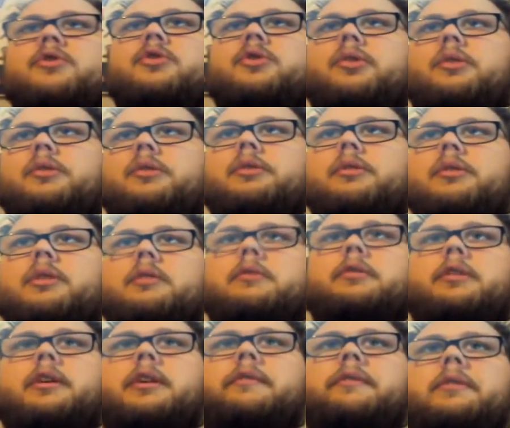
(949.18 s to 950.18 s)
soul
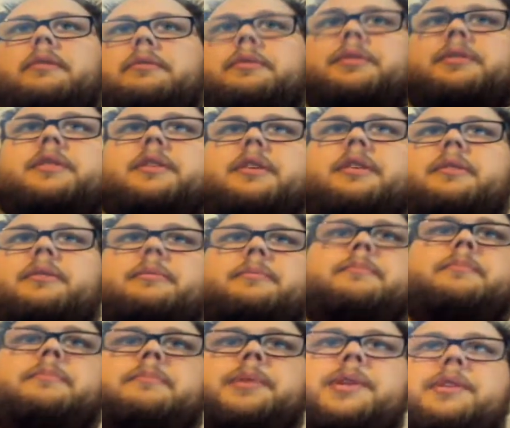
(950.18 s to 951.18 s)
or whatever was going to
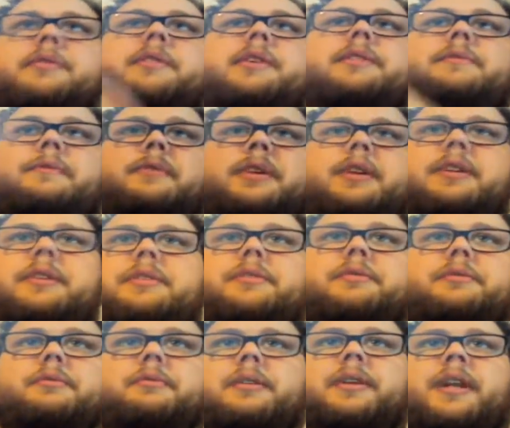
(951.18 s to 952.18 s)
be transferred
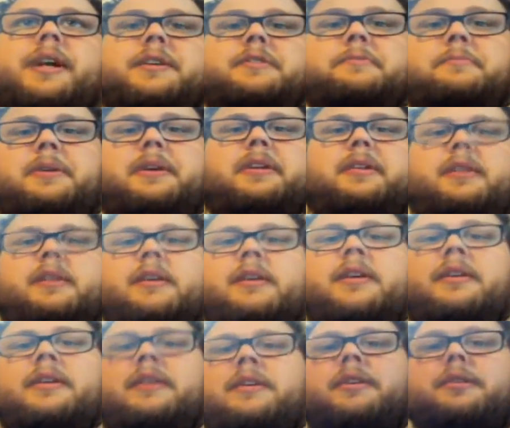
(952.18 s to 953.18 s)
into Renesmee,
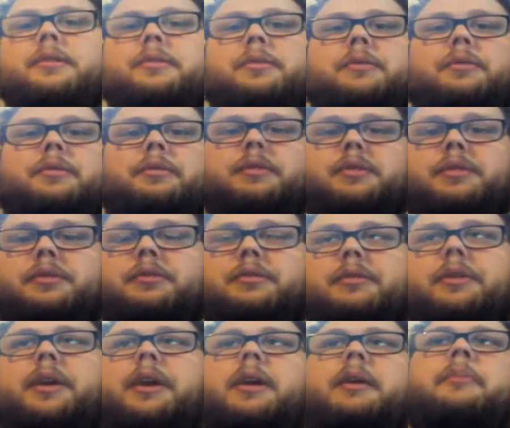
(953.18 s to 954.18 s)

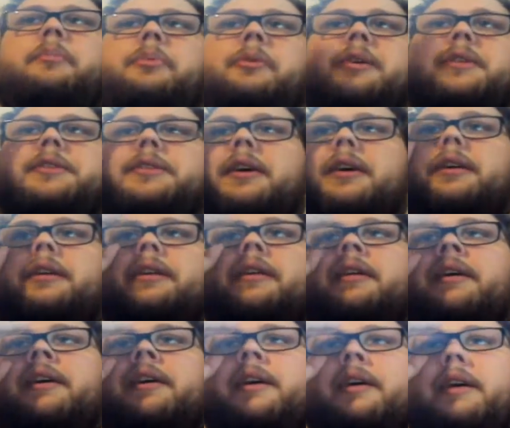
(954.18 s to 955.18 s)
who he imprints on.
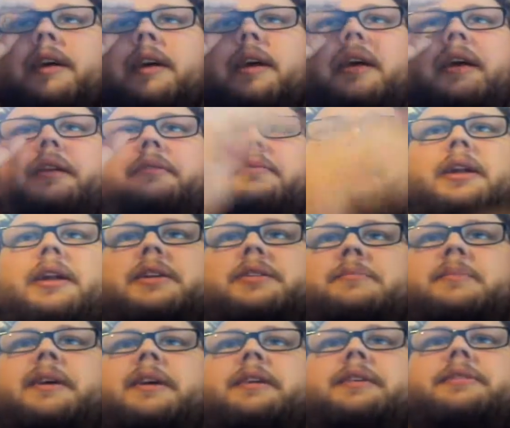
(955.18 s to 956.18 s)
And
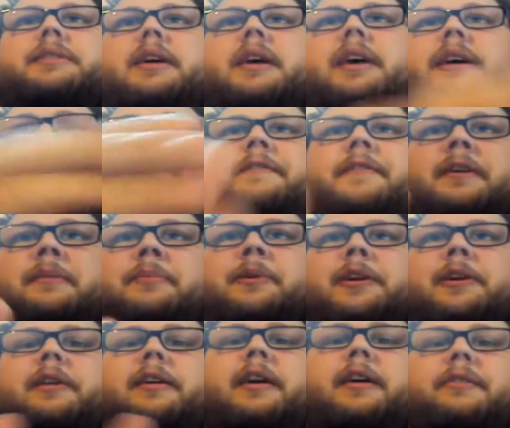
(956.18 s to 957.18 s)
Renesmee is a half
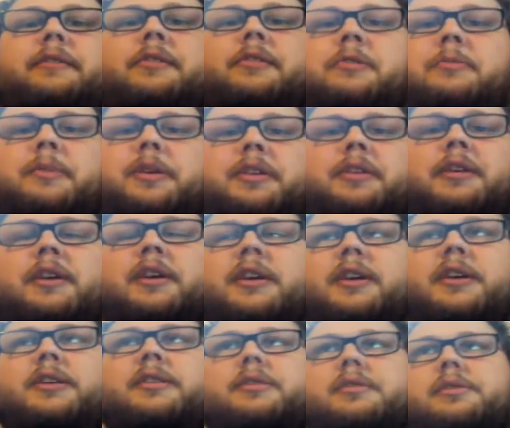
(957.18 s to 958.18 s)
vampire, half human.
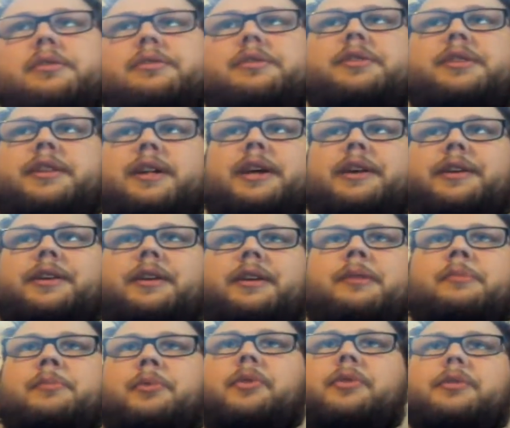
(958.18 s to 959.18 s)
So she's not an
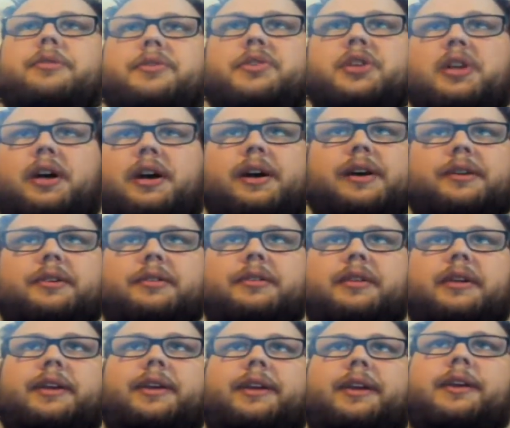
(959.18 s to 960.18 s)
immortal
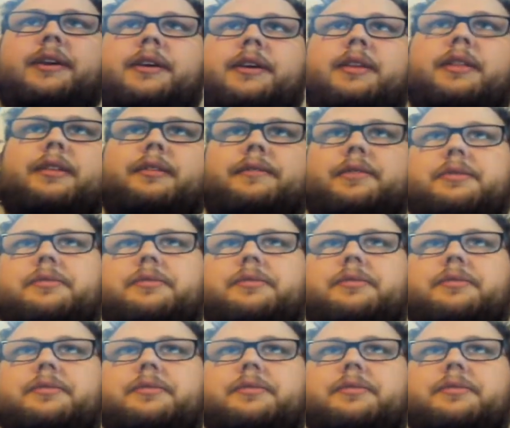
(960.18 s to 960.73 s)
child like the